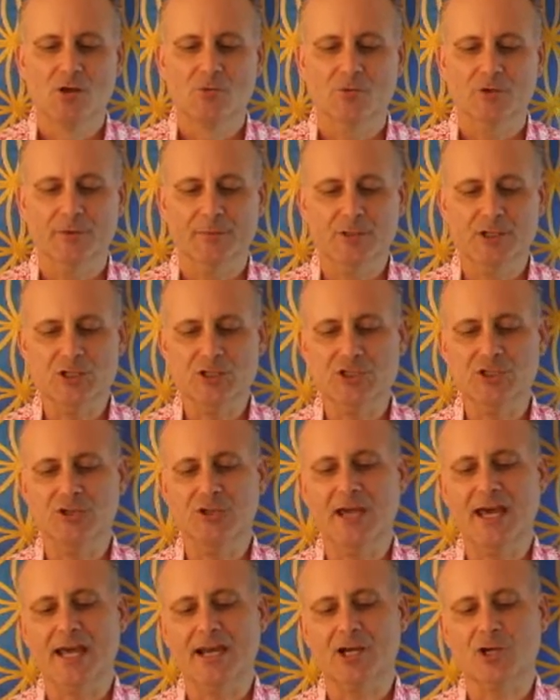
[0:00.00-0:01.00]
where I'm going to show
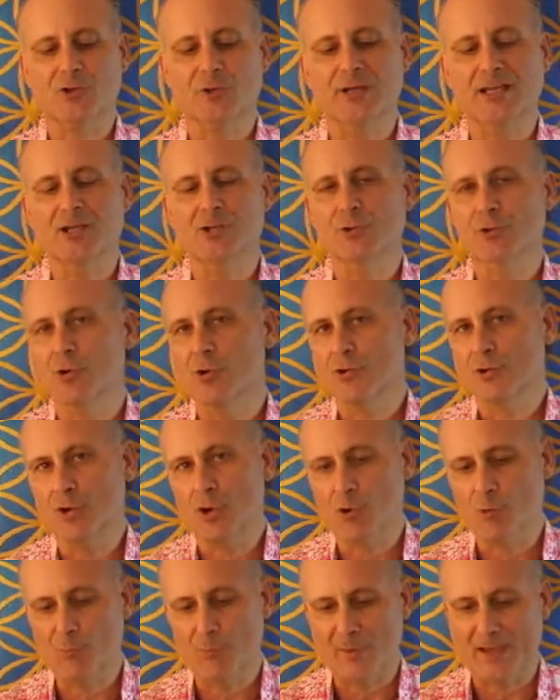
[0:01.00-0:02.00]
you how to create your own
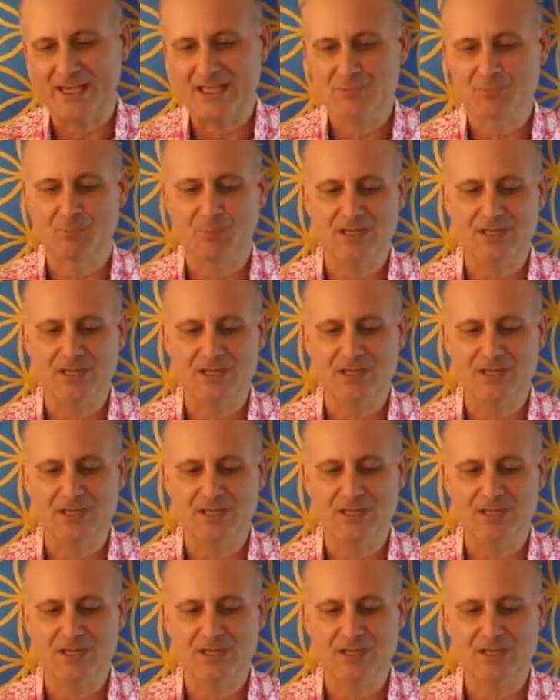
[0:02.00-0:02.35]
home-based